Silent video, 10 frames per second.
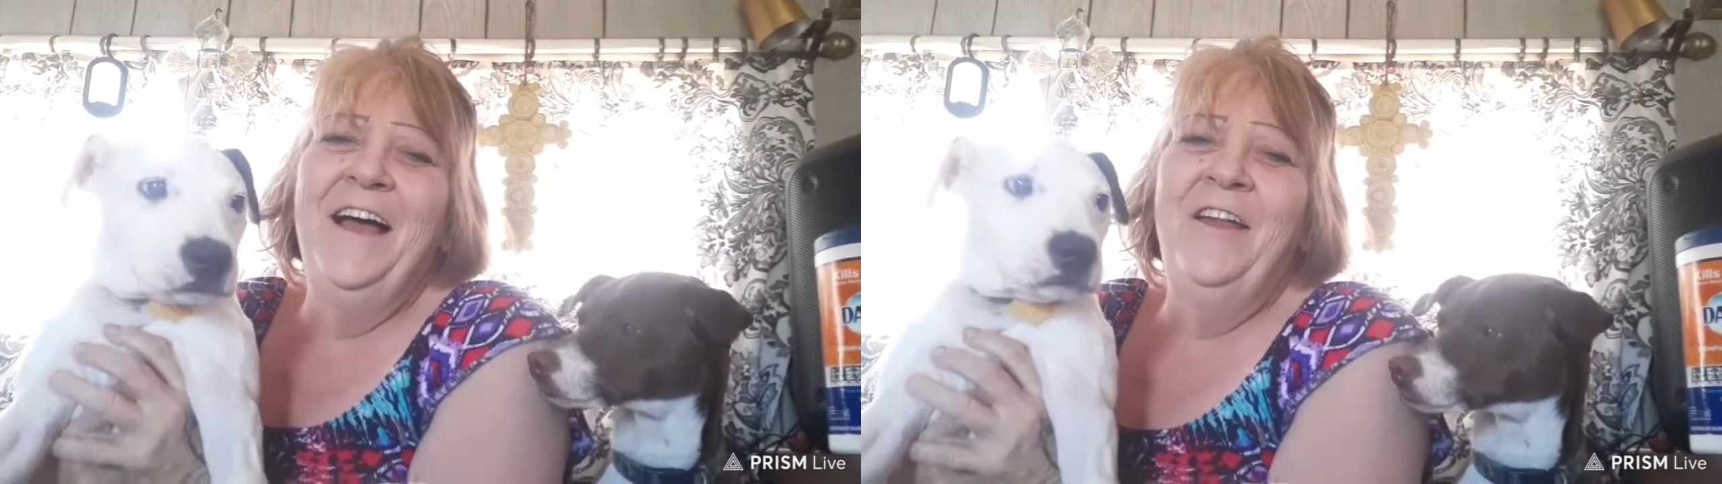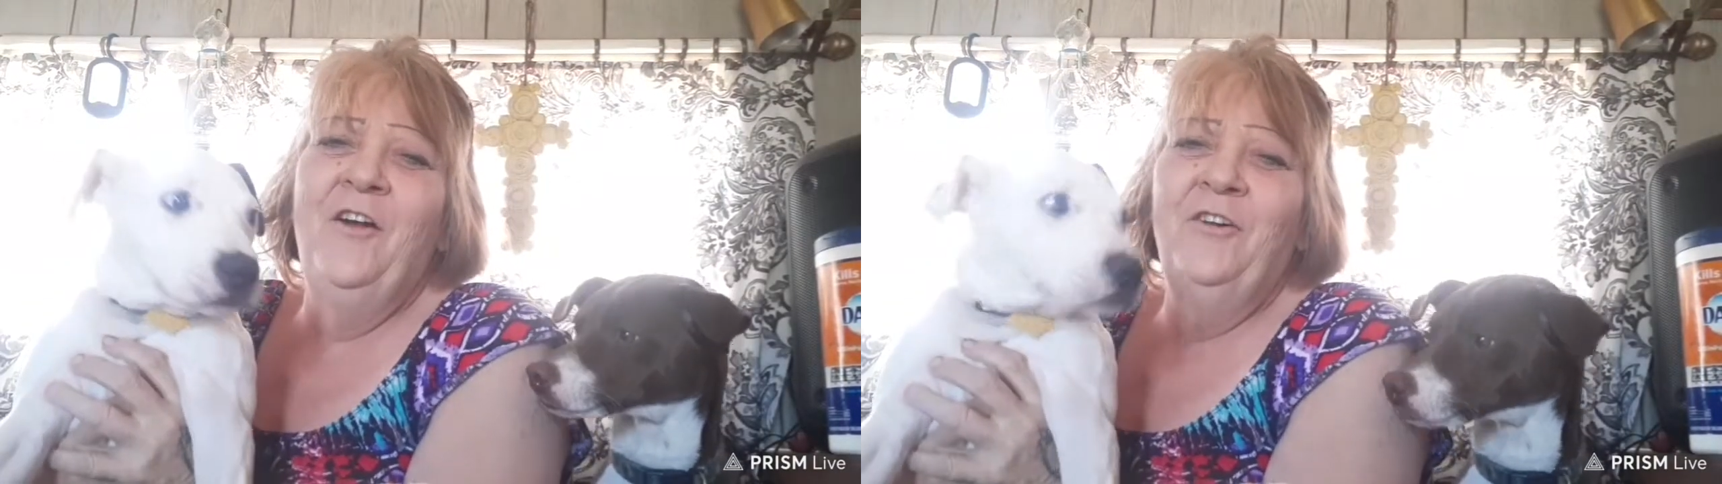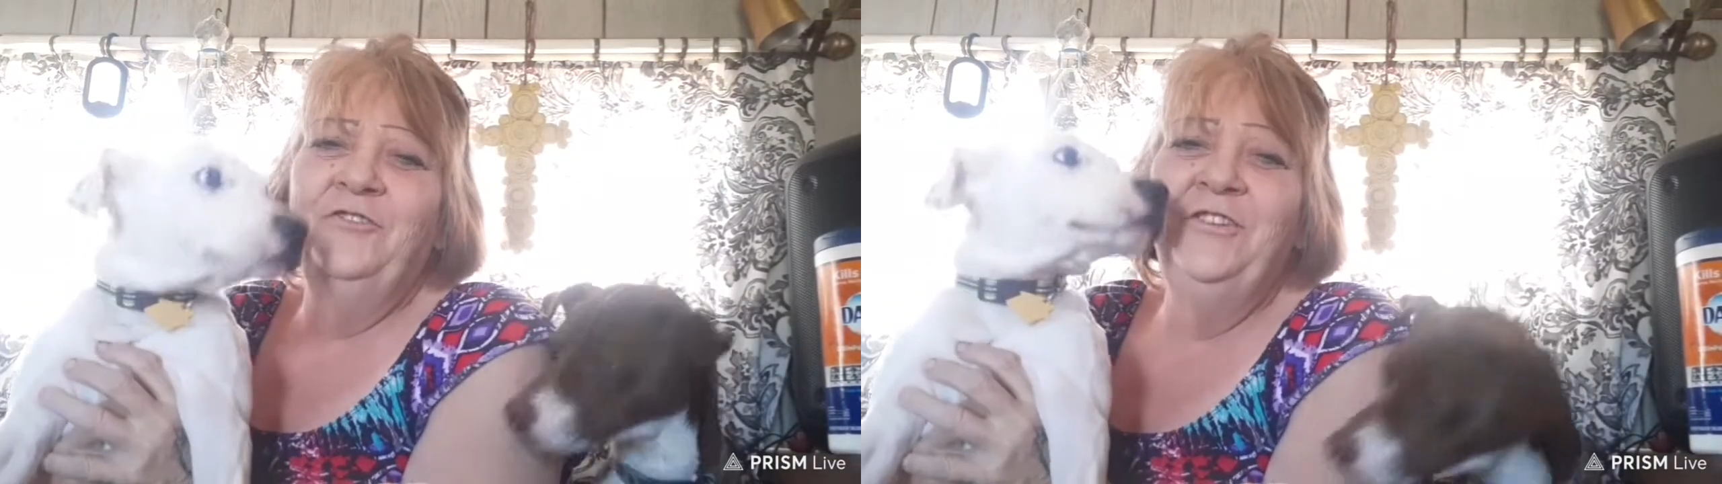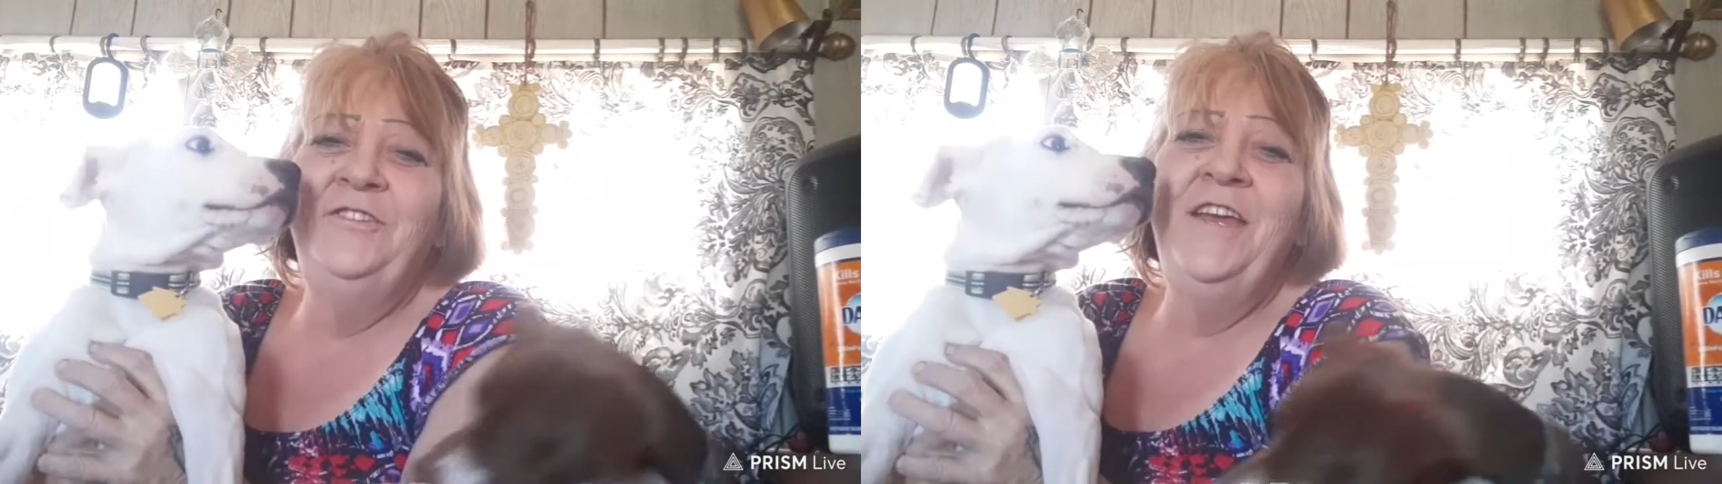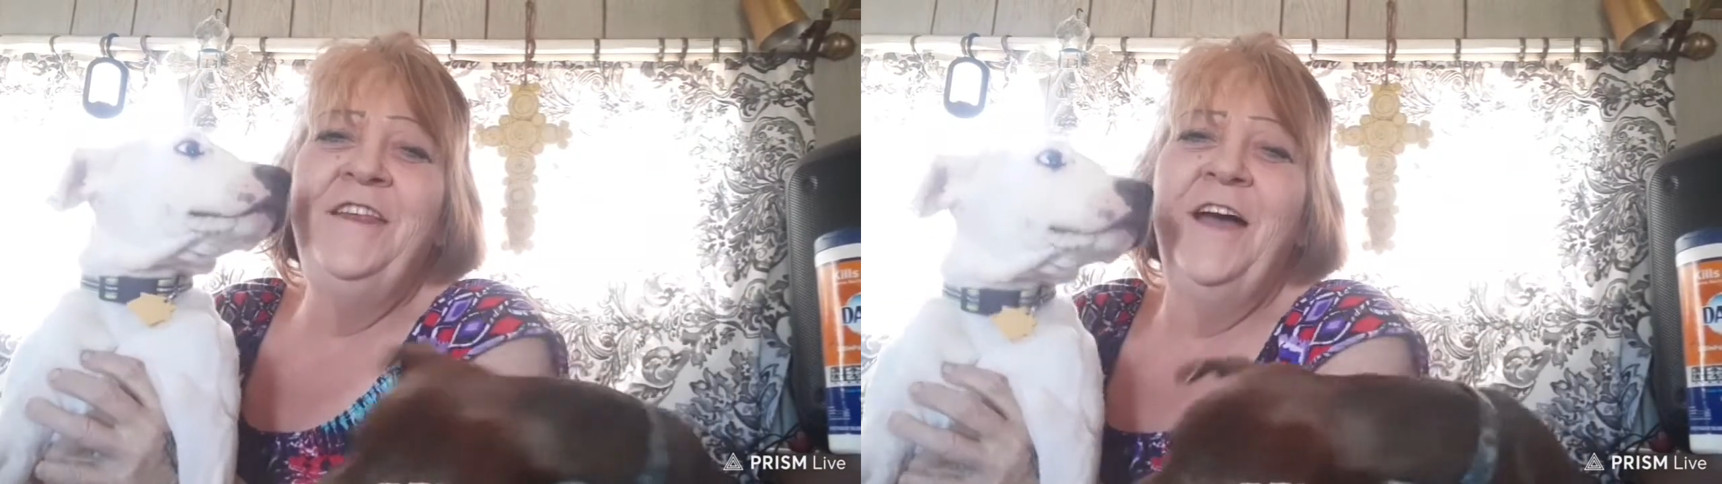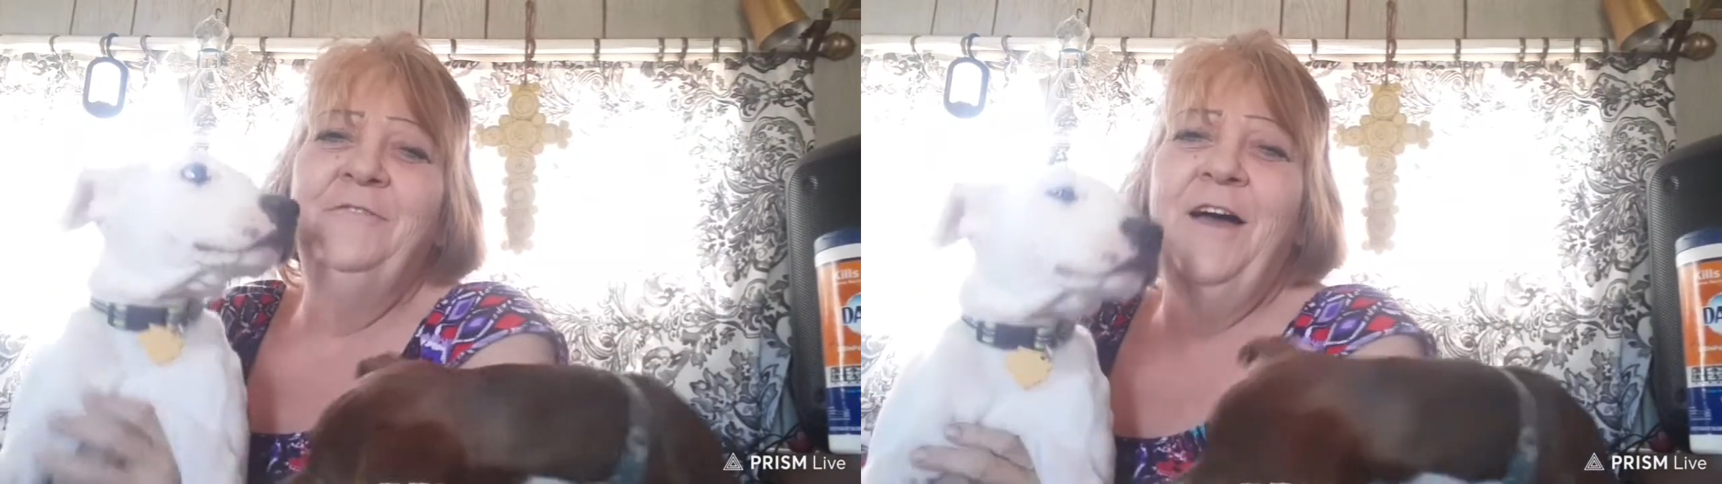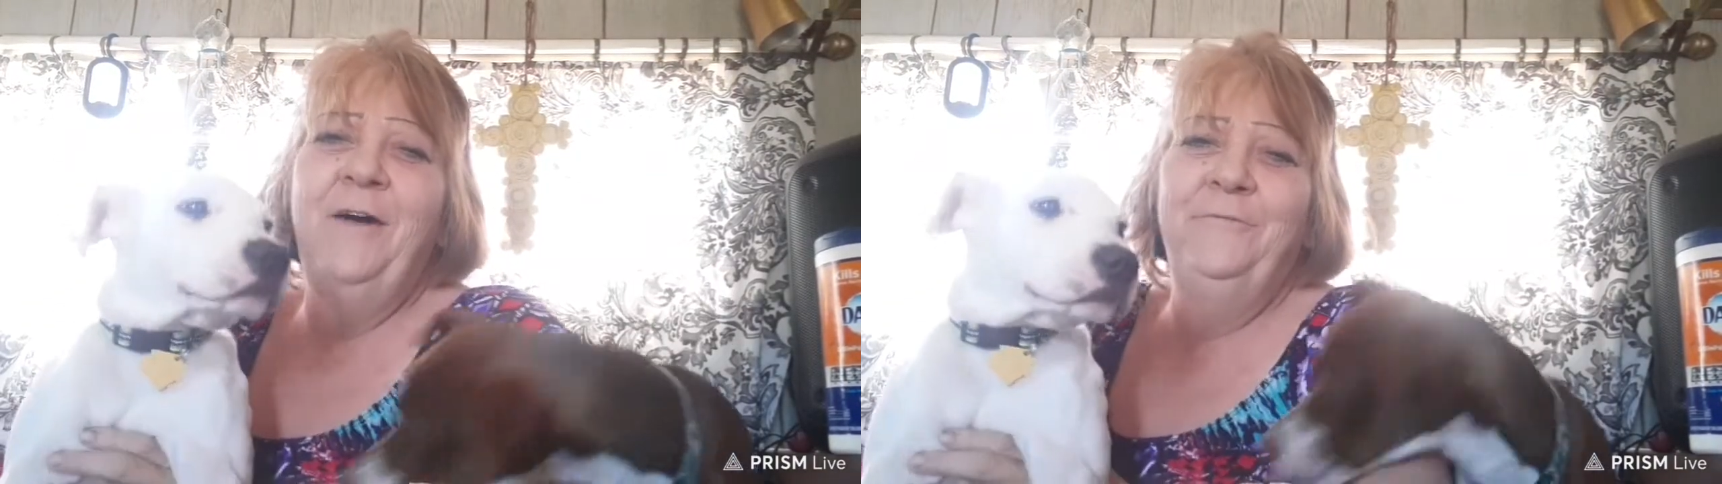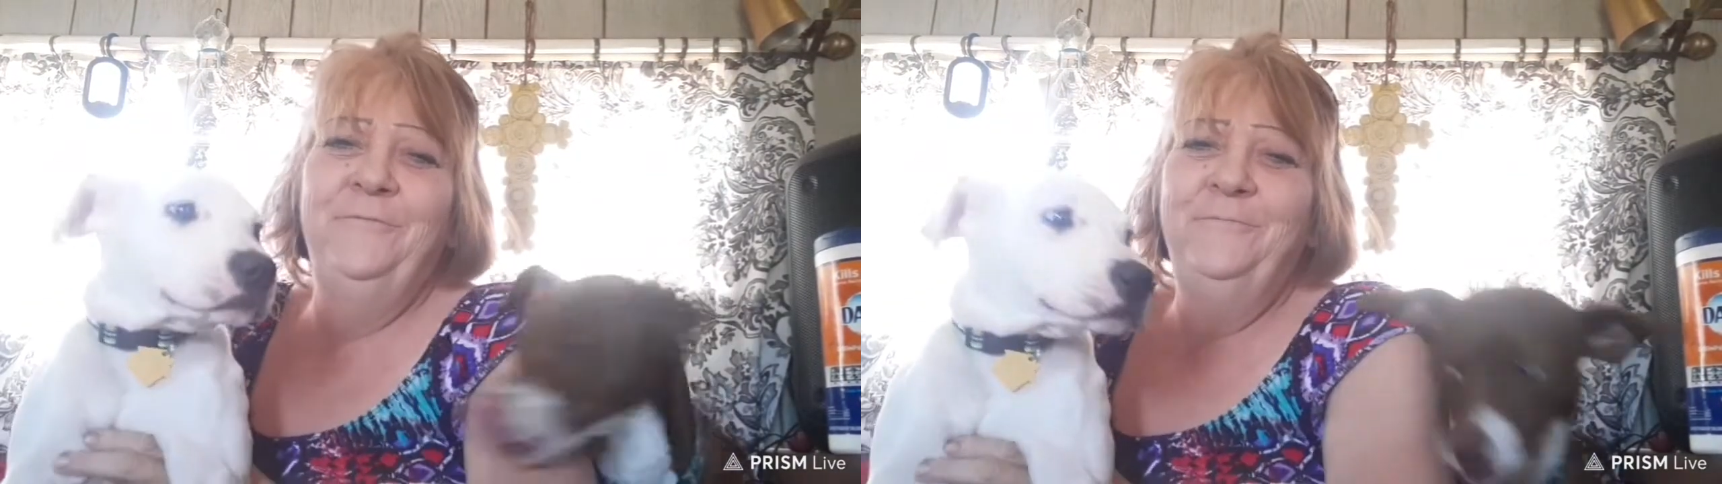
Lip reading: an Argentino dog.